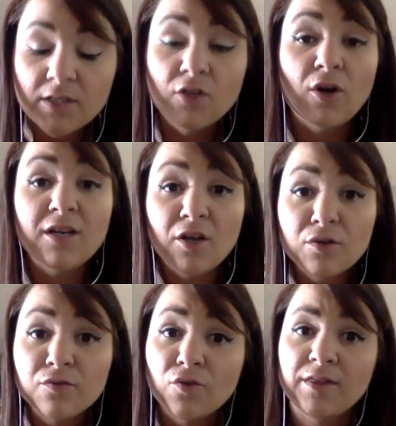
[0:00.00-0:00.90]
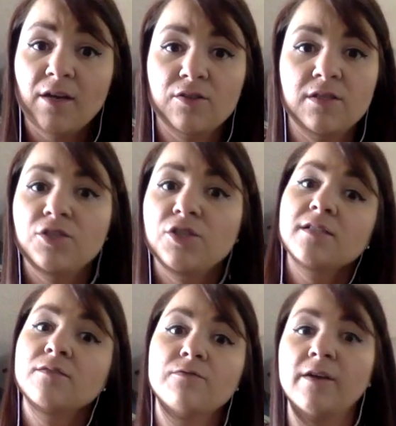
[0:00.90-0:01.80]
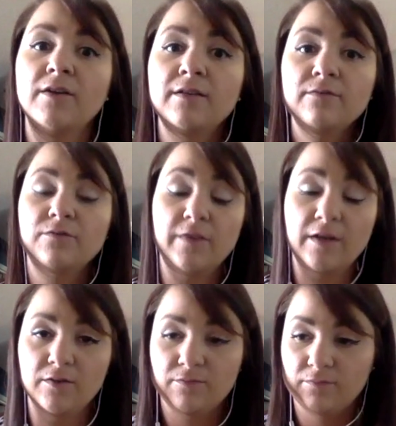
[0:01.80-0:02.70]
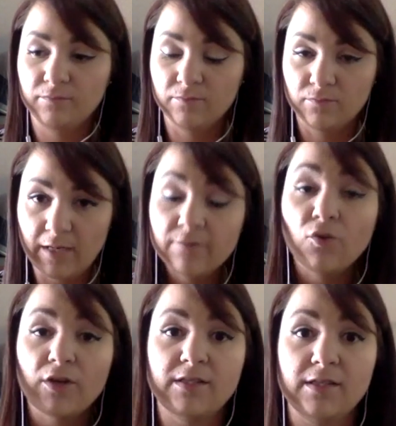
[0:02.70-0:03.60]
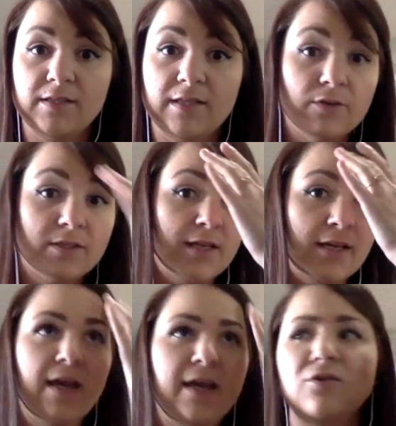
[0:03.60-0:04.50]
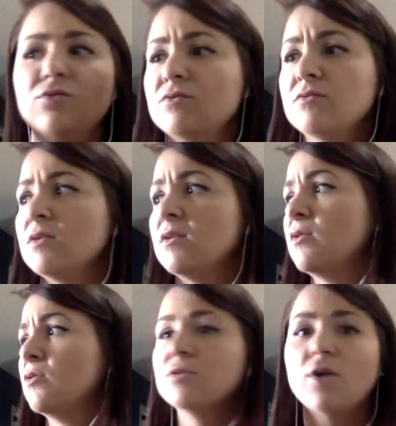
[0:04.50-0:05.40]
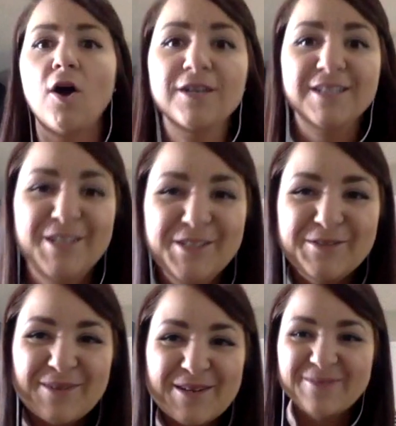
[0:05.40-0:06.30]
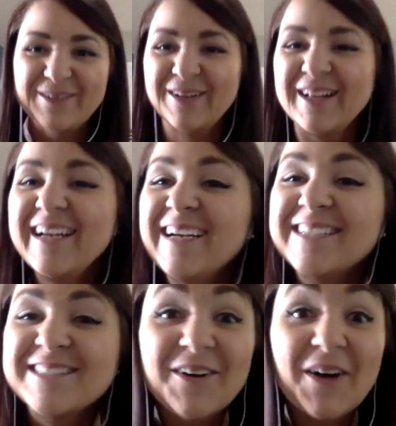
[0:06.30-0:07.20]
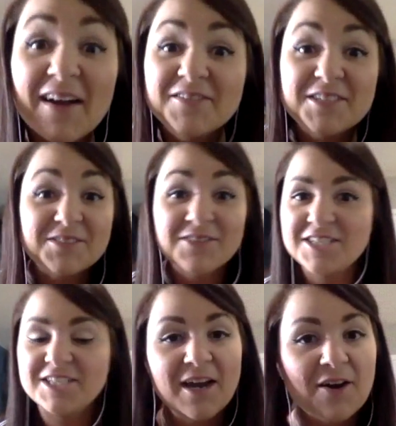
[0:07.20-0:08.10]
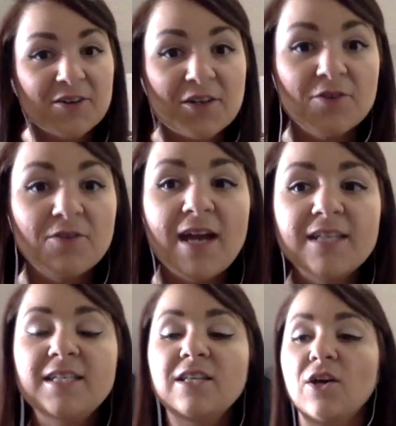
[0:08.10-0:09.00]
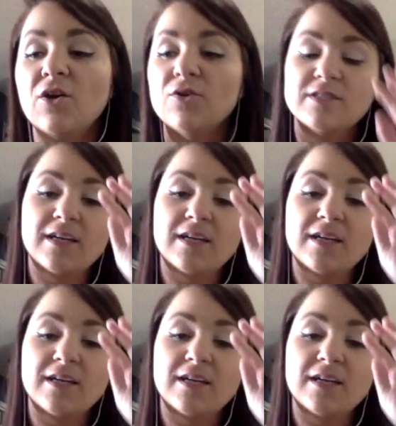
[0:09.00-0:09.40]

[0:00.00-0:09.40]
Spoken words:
another 4,000 just in failed invoices. I was like, hey, who's calling these people? So I'm just reaching out and correcting those.